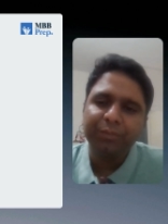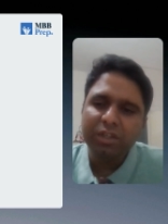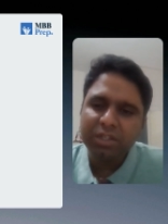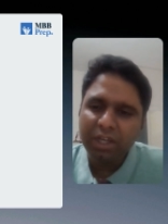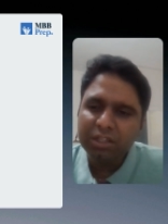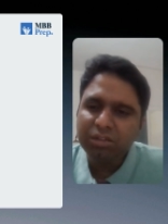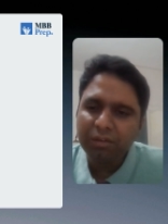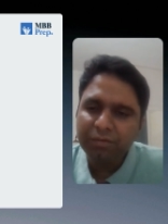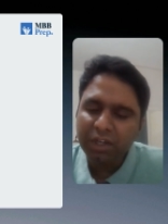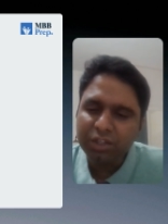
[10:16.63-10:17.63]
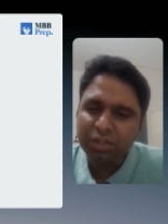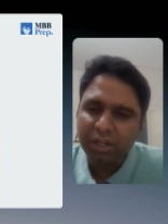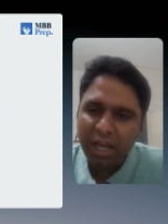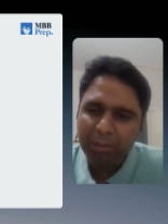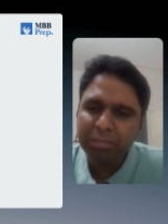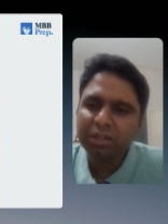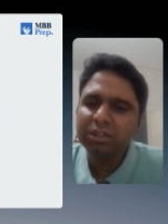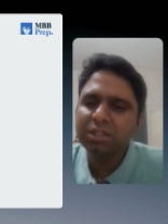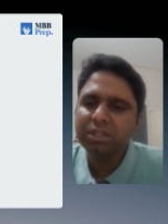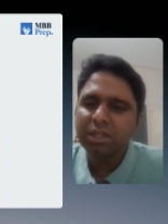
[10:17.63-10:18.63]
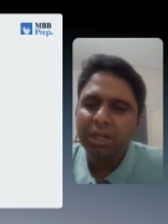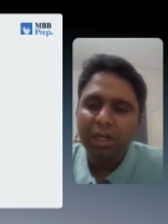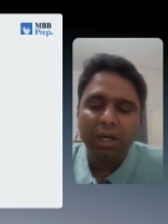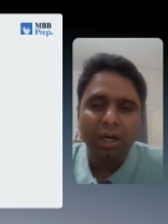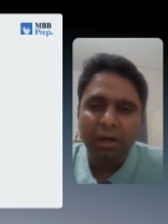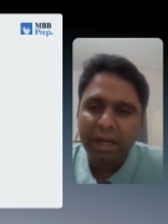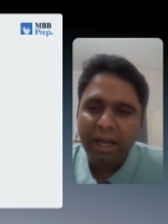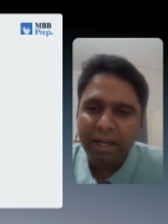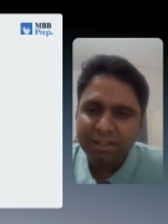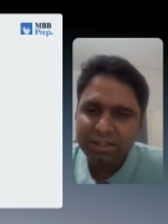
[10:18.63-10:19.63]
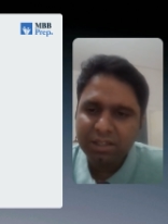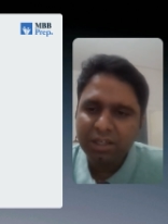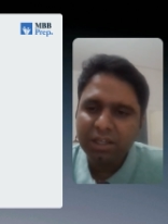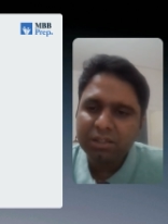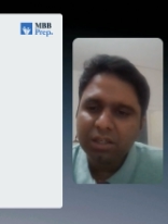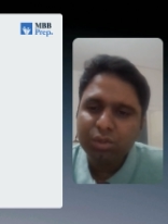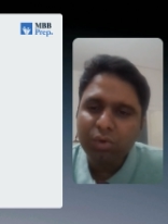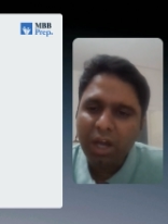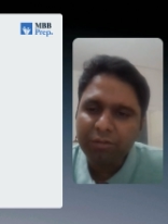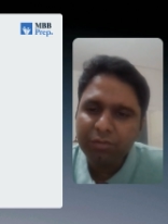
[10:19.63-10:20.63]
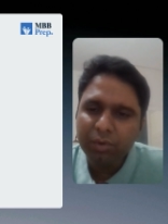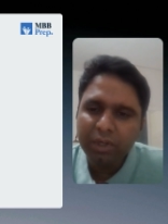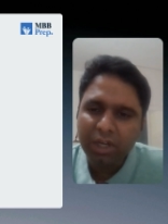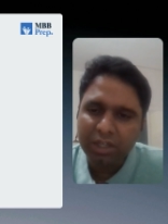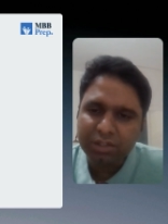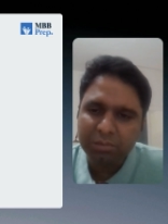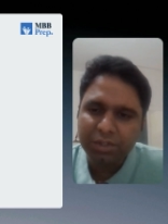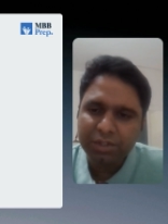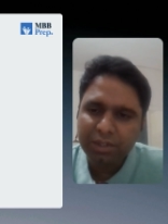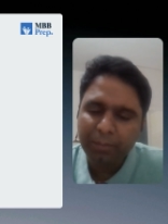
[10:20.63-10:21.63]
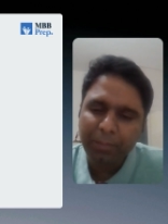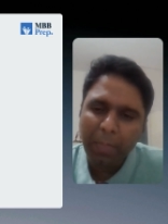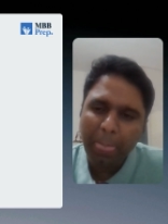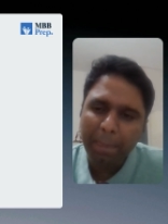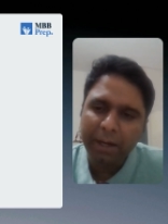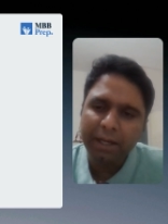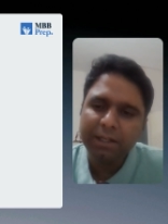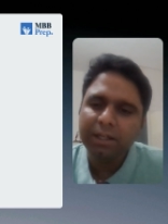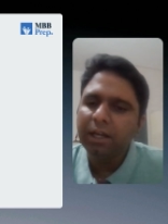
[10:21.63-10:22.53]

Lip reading: sales of luxury apparels, accessories to affluent customers, right?